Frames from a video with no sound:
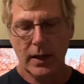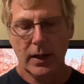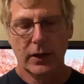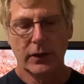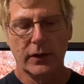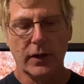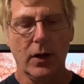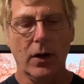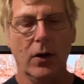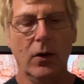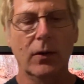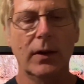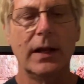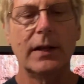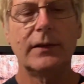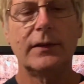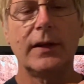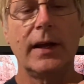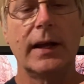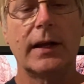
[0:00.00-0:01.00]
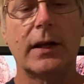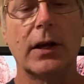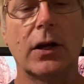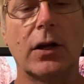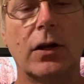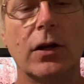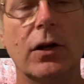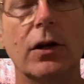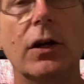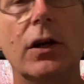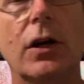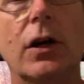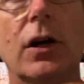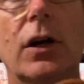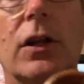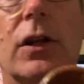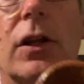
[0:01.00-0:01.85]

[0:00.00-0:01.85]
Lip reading: So let's take a good